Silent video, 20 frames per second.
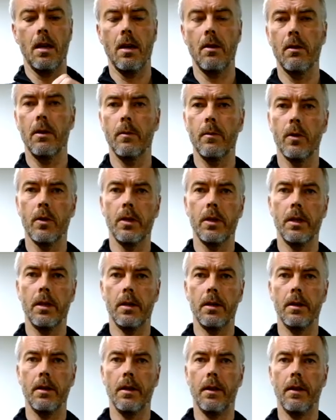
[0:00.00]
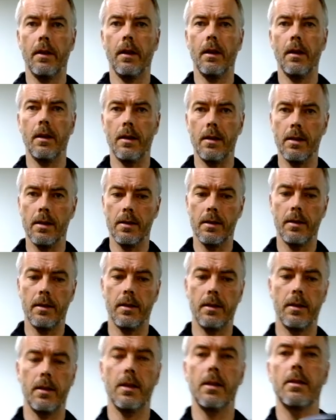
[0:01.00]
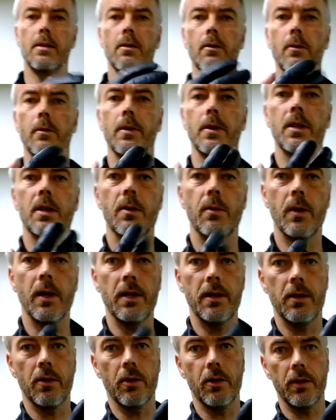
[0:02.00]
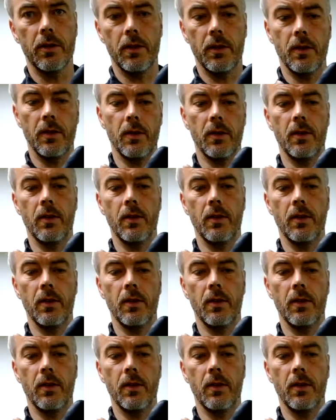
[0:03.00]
Here in Malta, the thing is, it's always quite hot.